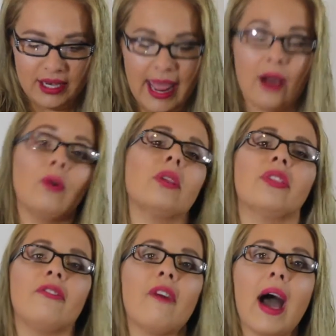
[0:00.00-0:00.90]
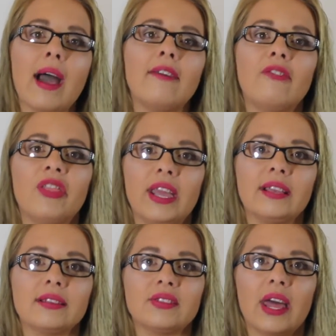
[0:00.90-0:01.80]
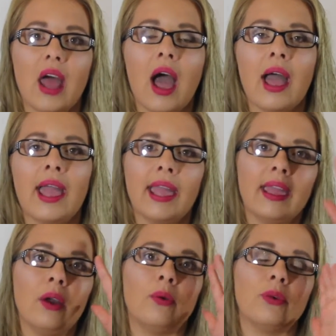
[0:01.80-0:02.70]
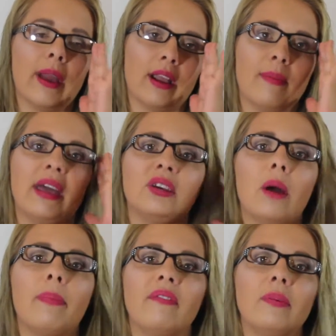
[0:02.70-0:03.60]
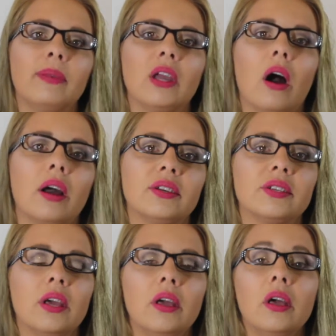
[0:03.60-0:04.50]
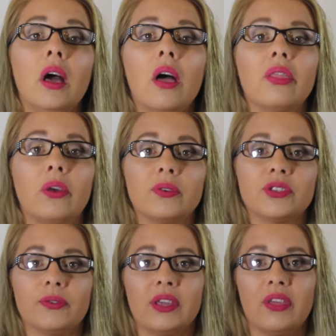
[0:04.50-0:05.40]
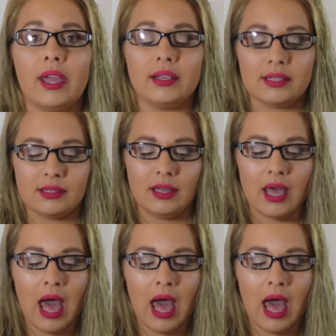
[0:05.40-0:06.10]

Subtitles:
Now, the 5 things that I would recommend above and beyond those 3 things.